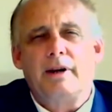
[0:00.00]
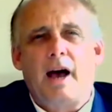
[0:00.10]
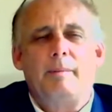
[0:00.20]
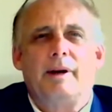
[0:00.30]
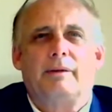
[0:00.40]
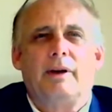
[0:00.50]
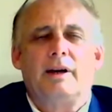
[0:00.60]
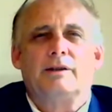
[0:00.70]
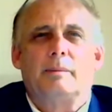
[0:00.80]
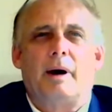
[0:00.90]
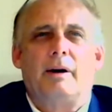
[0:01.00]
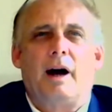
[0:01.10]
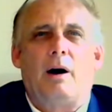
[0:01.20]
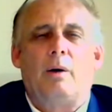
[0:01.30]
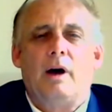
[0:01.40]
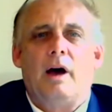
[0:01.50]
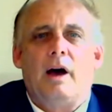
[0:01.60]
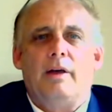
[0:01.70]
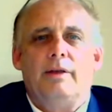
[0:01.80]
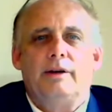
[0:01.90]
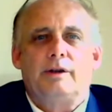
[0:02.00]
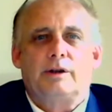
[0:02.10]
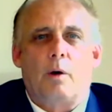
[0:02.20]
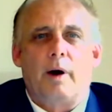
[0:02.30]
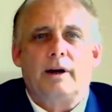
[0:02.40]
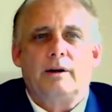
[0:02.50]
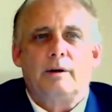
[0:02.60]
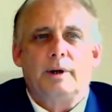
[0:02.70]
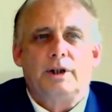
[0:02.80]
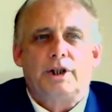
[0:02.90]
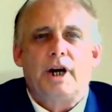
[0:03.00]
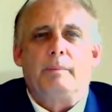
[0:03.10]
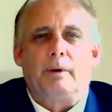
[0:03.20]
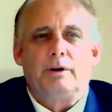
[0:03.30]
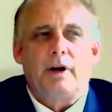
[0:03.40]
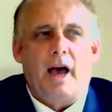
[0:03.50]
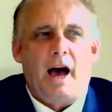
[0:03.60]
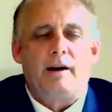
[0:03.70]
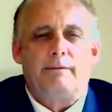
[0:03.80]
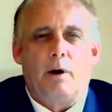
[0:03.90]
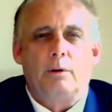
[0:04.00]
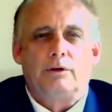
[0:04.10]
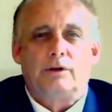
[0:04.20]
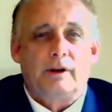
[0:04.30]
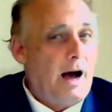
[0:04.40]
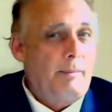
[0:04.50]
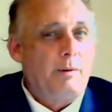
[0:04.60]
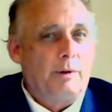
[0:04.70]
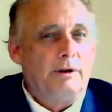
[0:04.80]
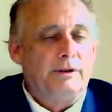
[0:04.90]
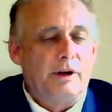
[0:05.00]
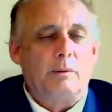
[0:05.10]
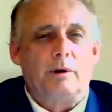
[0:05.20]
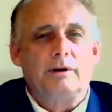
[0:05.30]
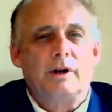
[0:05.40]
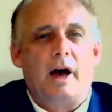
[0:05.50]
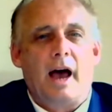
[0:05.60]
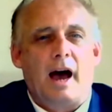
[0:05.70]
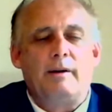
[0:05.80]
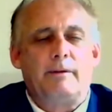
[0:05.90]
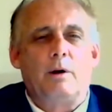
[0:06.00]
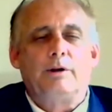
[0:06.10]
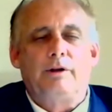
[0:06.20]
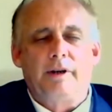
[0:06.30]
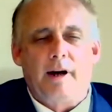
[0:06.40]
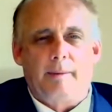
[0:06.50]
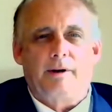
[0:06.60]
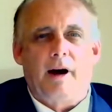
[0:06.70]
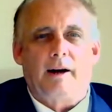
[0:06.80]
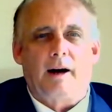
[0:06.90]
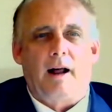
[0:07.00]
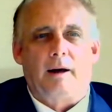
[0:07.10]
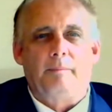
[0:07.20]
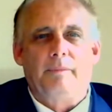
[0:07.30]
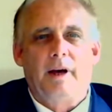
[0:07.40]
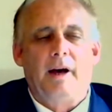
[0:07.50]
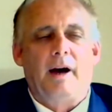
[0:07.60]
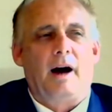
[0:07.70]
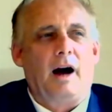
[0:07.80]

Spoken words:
really damning things about how this is going to be cheaper to add votes, not my words, their words, add votes to the Democrat column.